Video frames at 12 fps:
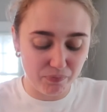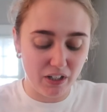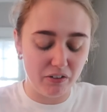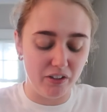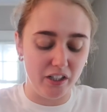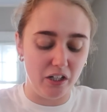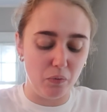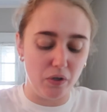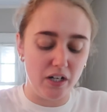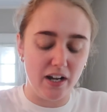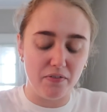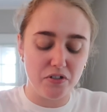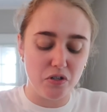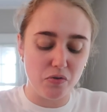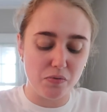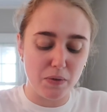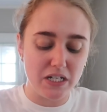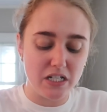I really didn't want to have to
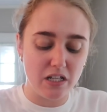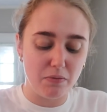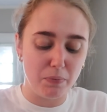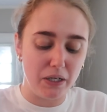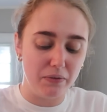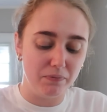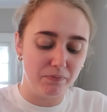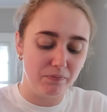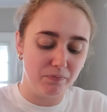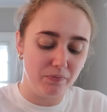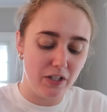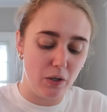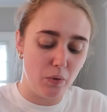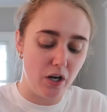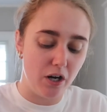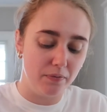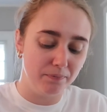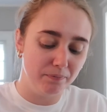use my teeth, but here we
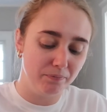are.